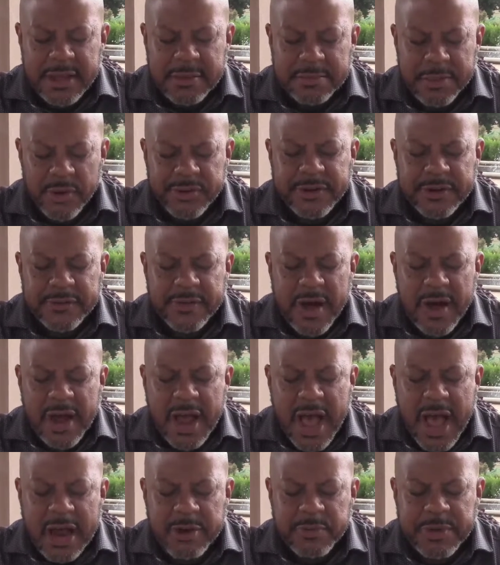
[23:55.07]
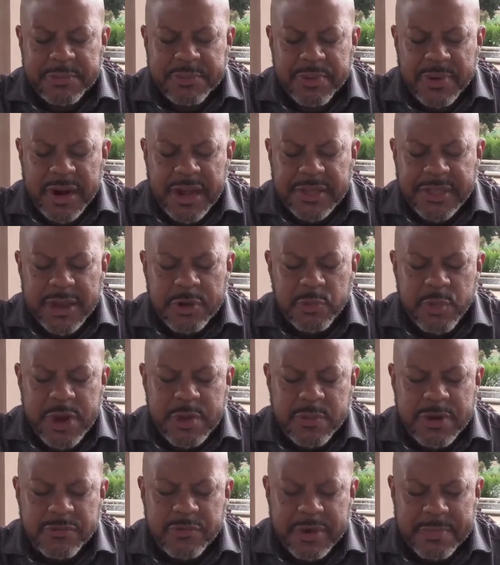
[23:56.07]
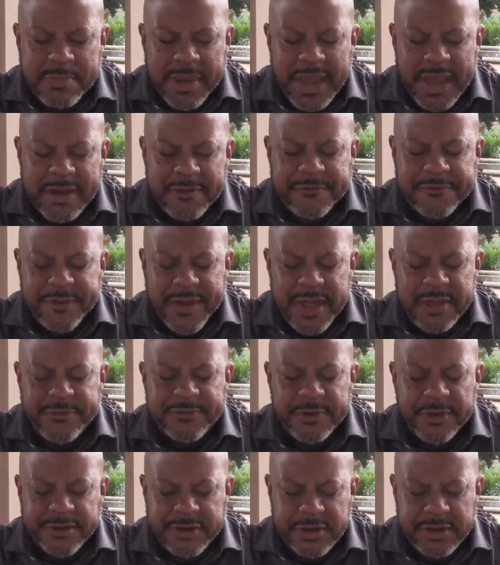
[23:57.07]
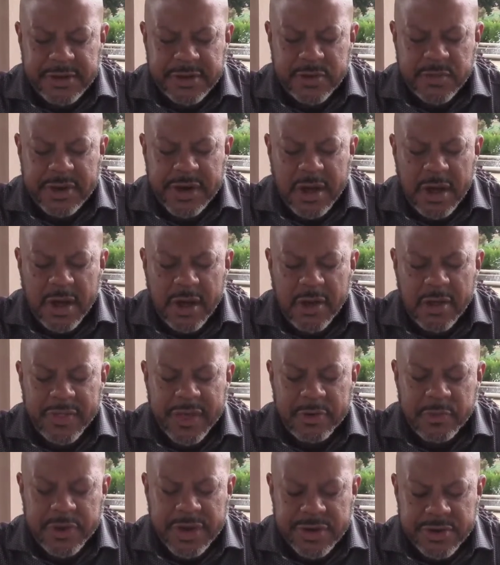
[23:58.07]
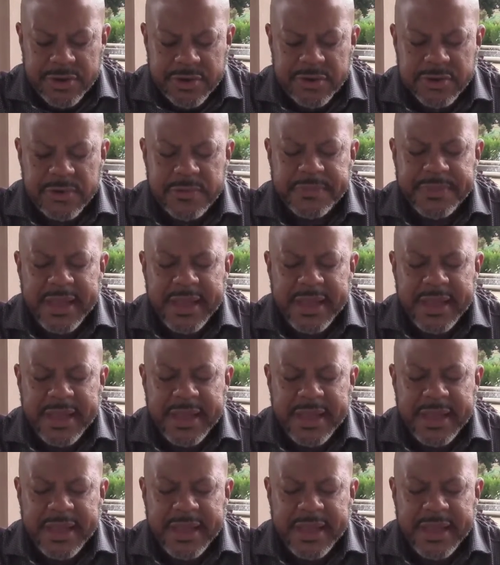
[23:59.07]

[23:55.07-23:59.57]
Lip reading: Most of all, God, we pray that we would remain faithful to you in all that we do,